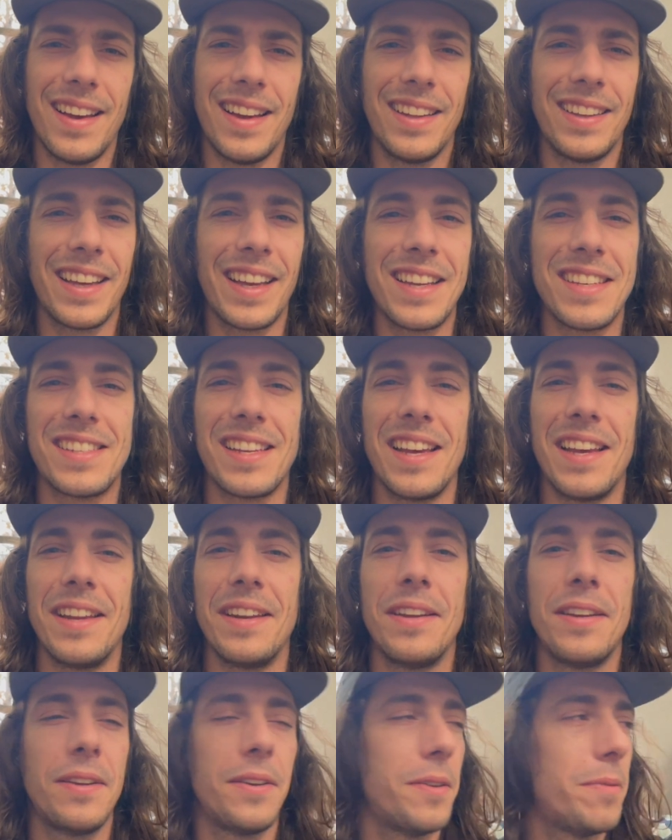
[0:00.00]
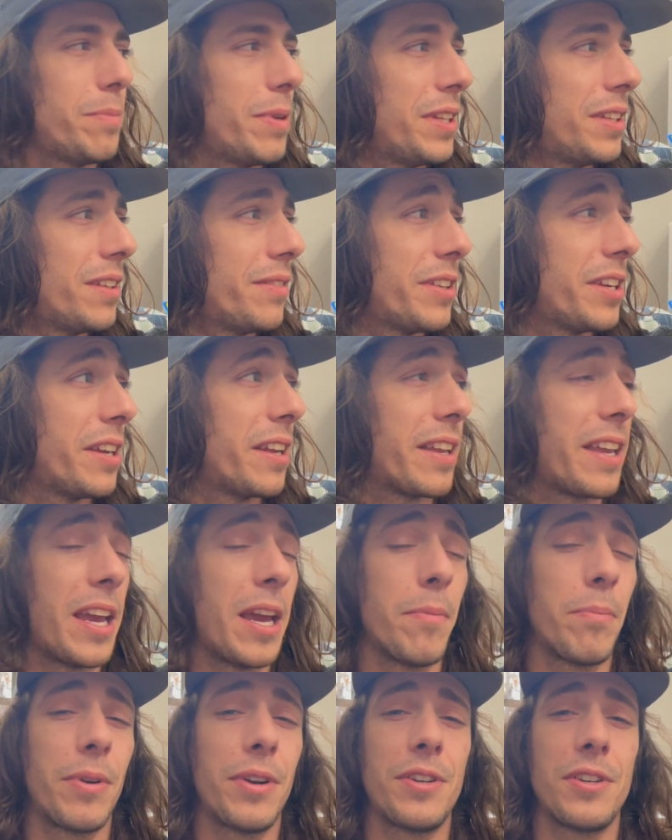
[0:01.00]
like I said, been living in a
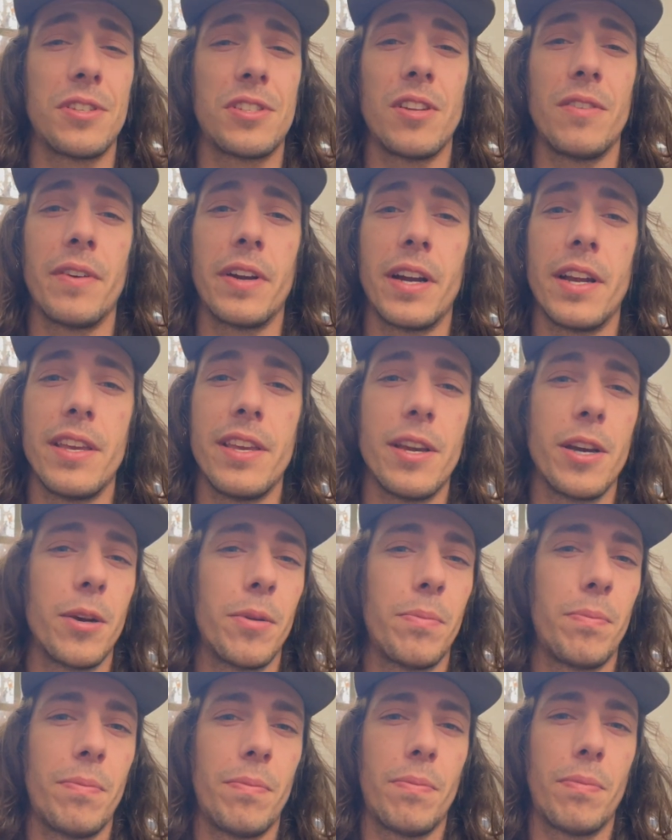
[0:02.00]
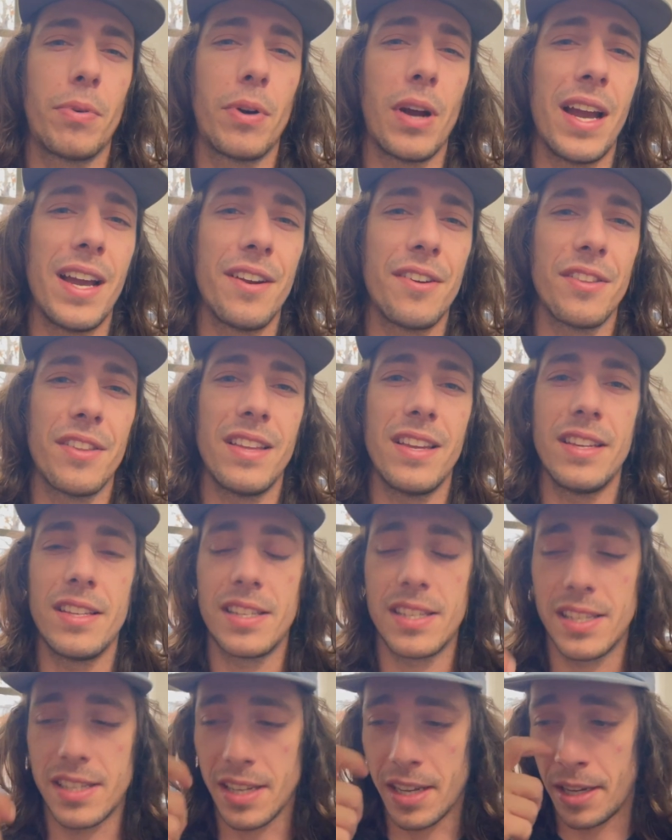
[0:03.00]
camper just over a year prior to
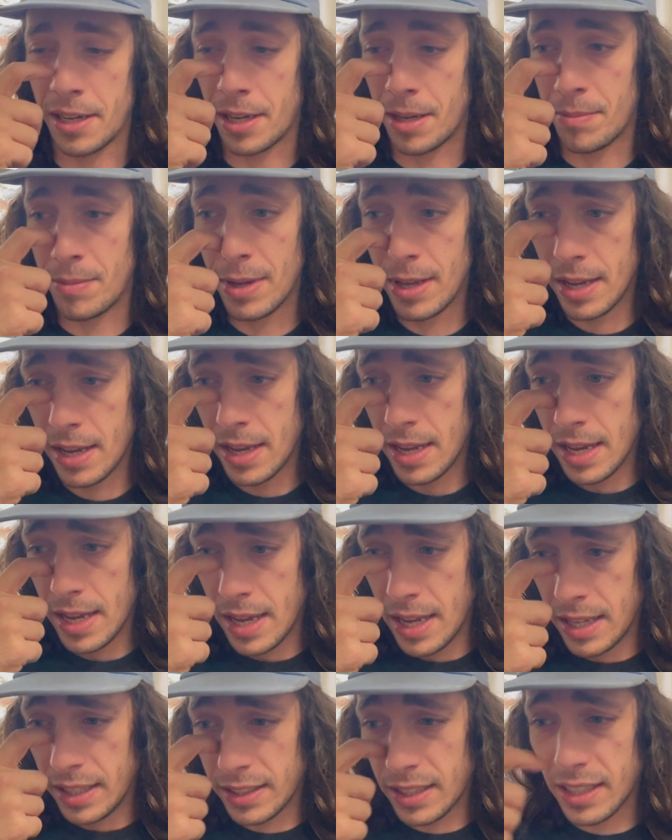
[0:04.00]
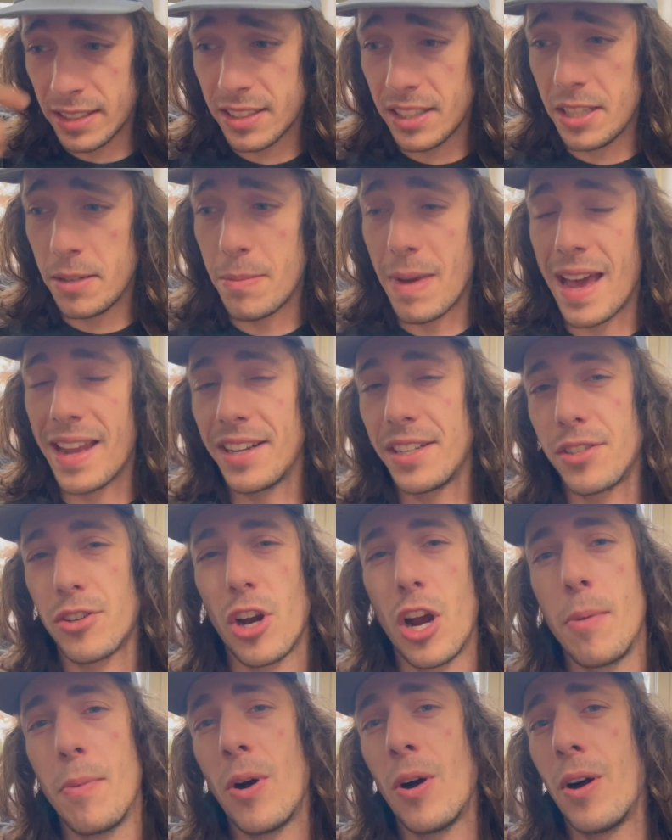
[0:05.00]
this. Um, Luckily, Maddie's
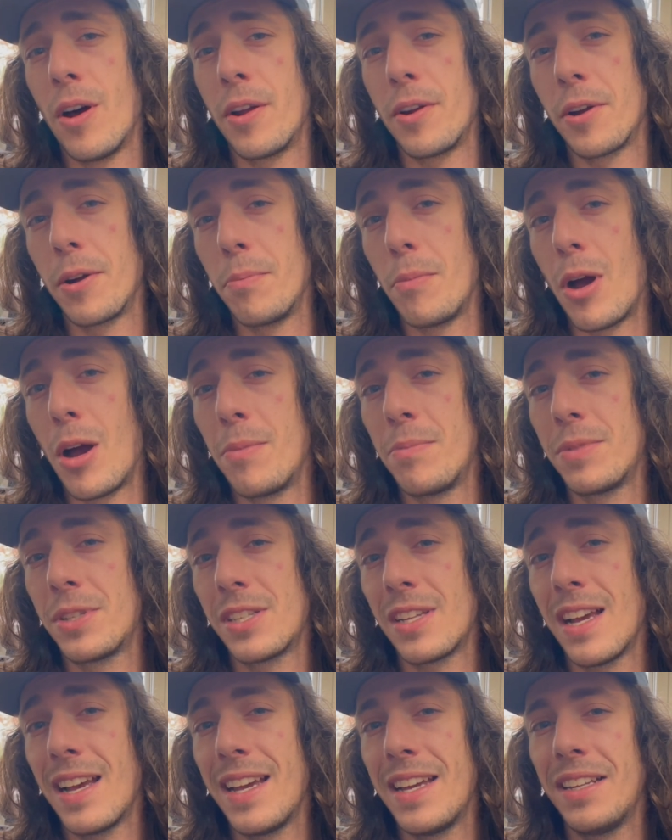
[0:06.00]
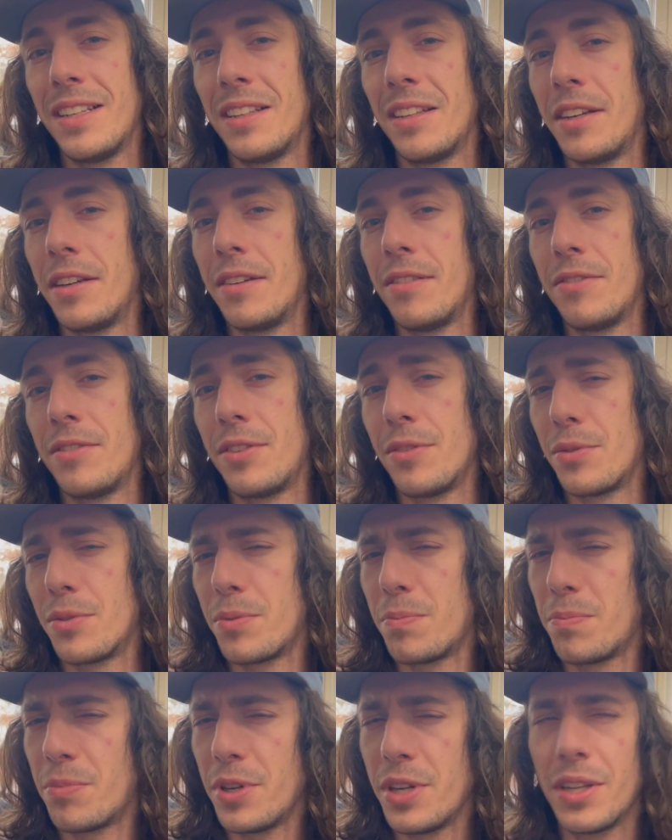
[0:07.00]
grandma on her mom's side lived
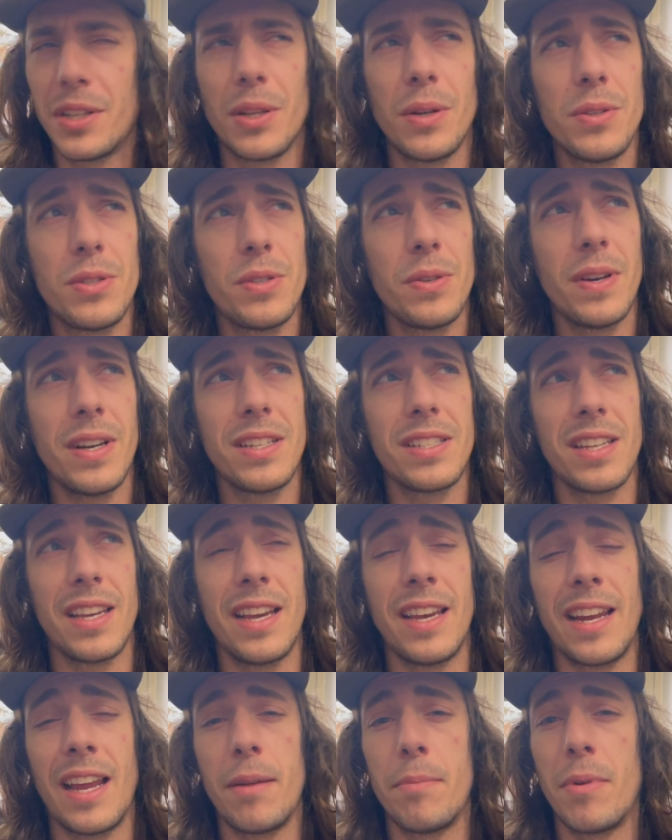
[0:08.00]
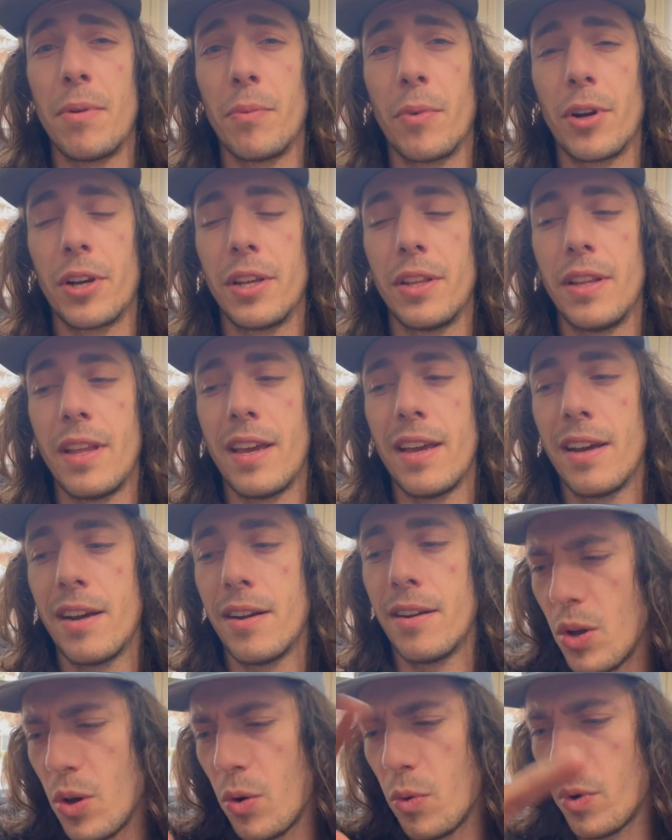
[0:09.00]
pretty close to us and I'd been working
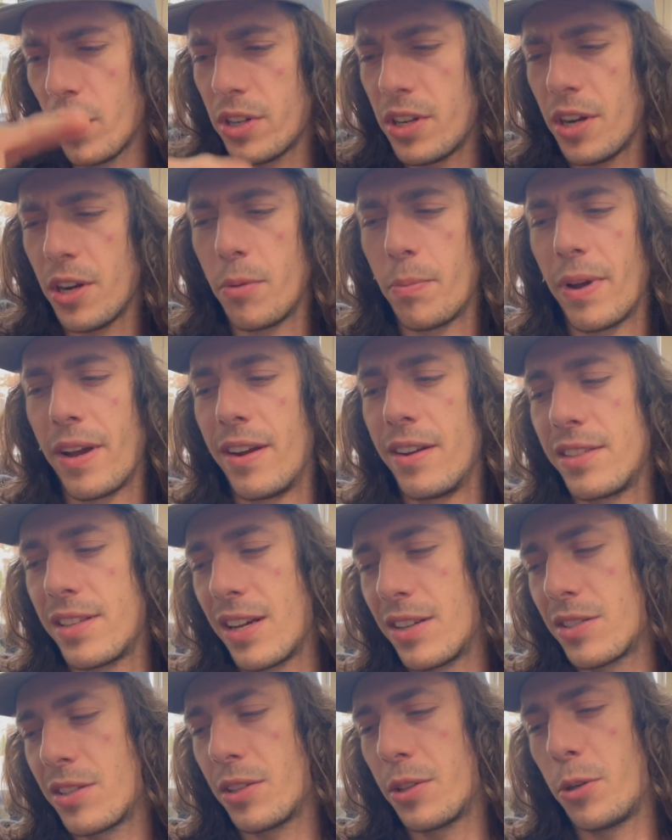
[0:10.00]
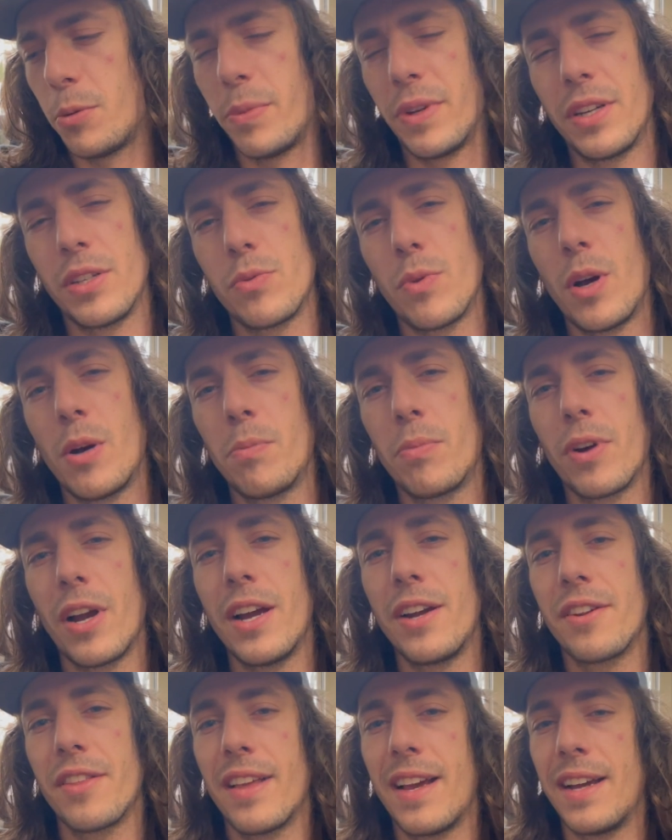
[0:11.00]
there. Worked at her parents' house a little bit as well
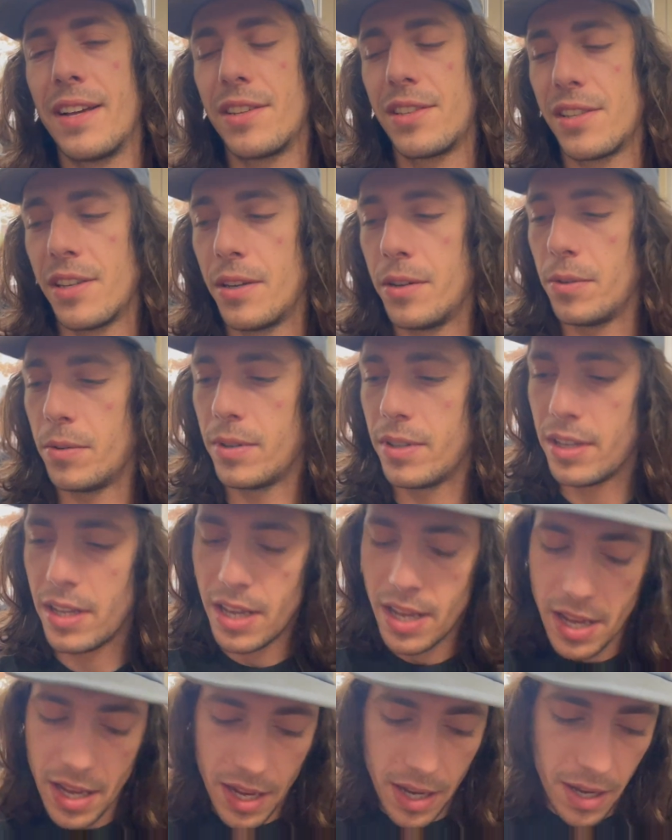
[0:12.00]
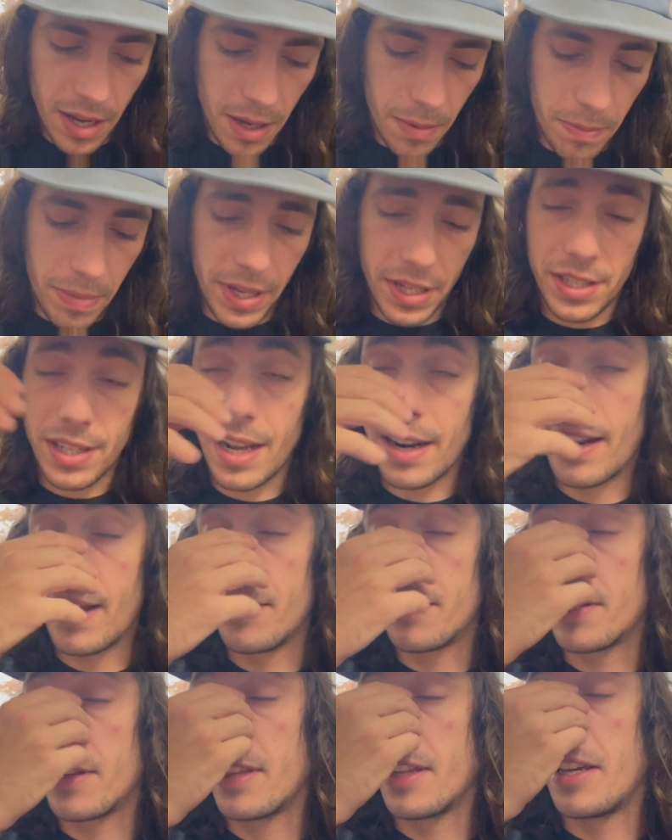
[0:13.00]
prior to that, so big shout
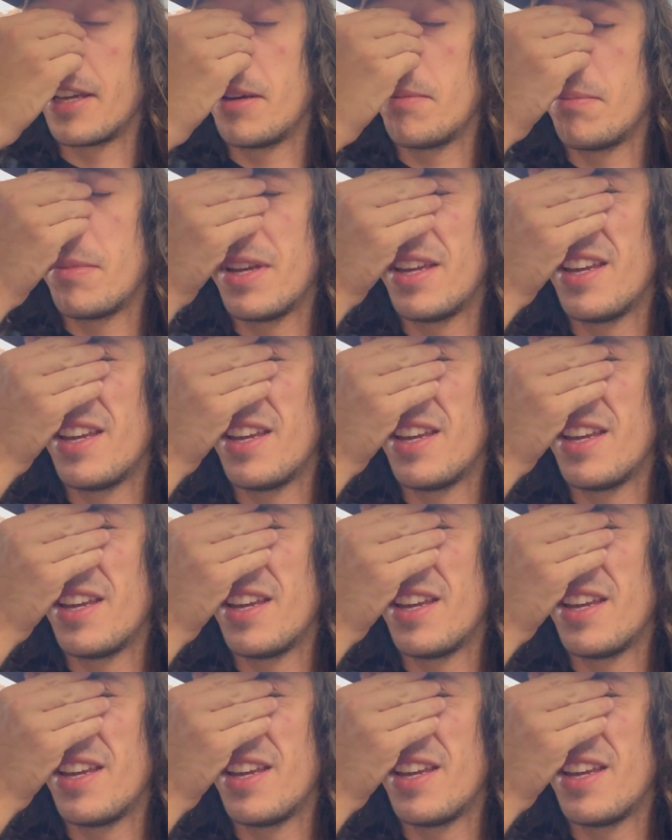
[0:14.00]
out to them.